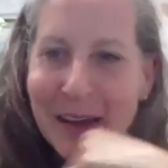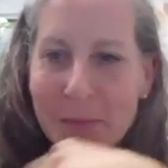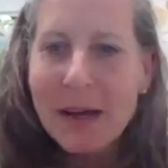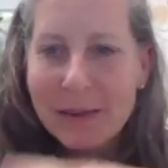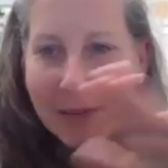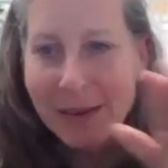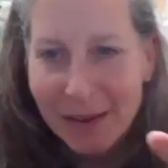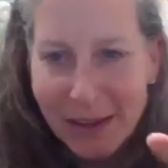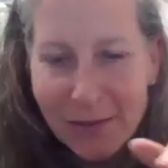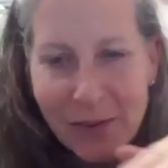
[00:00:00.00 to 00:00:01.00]
But
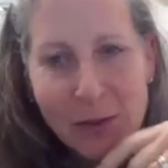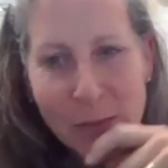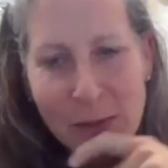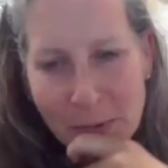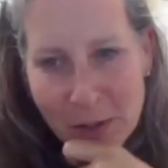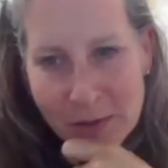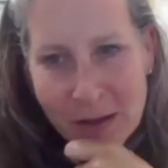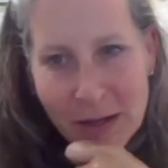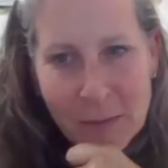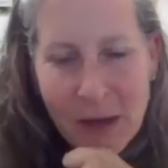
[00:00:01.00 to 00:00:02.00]
if other people are
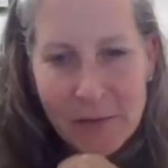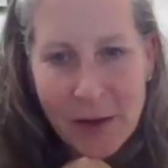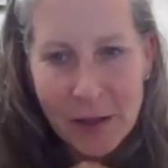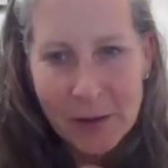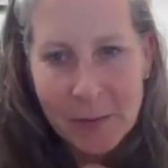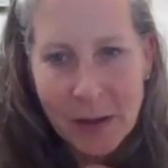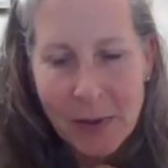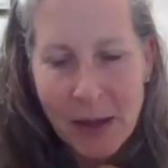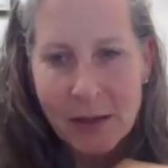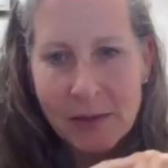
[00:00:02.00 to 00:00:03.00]
thinking about following my
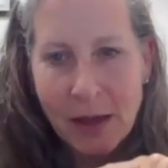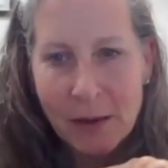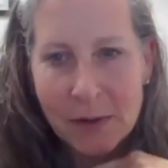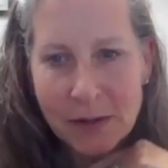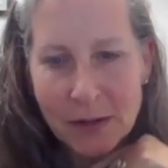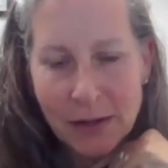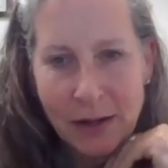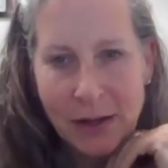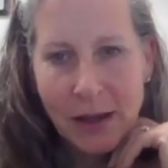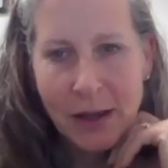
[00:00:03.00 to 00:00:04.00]
path, I would
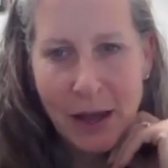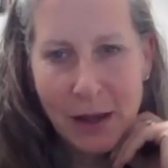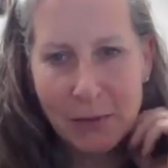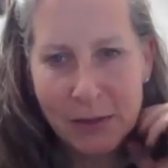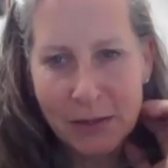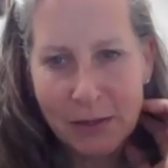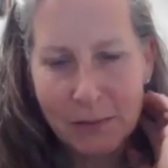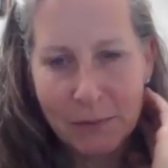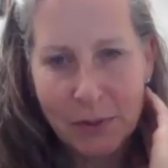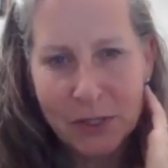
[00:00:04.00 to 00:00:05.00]

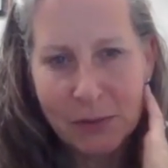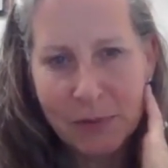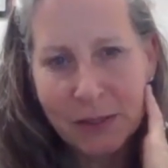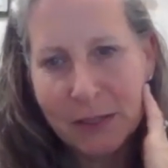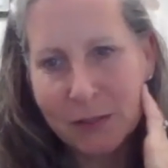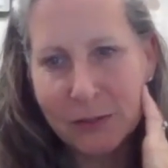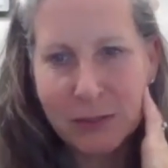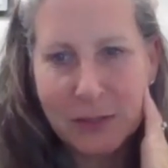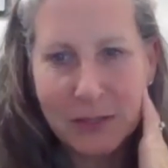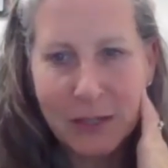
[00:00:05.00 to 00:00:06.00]
push them a little
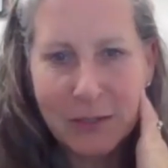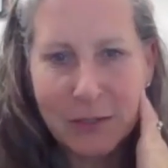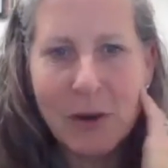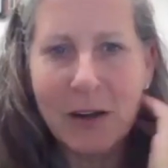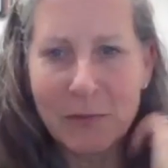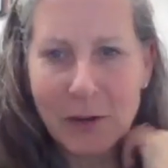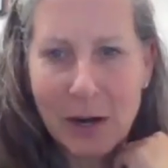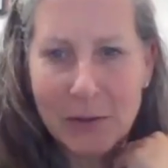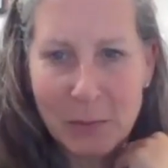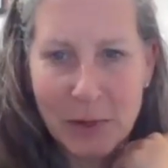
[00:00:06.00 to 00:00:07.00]
to try to figure
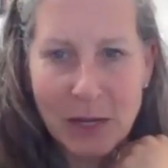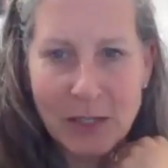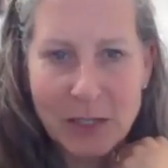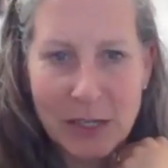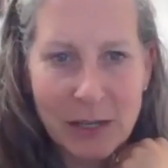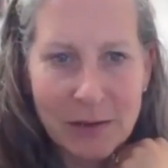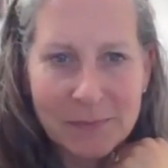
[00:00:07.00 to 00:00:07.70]
out the PhD.